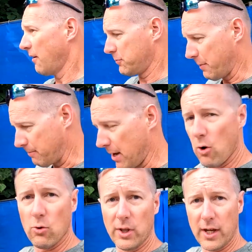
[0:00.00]
Spent my
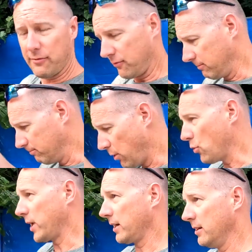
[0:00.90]
whole life
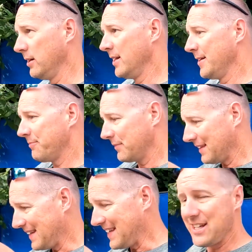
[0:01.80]
boating
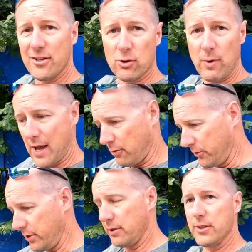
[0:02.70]
in and
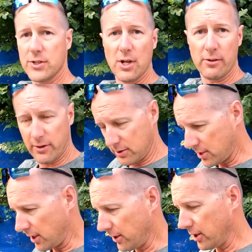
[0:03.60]
around the southern
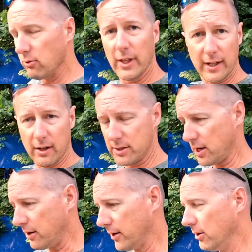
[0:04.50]
Ontario, Lake
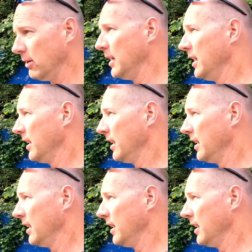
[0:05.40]
Ontario,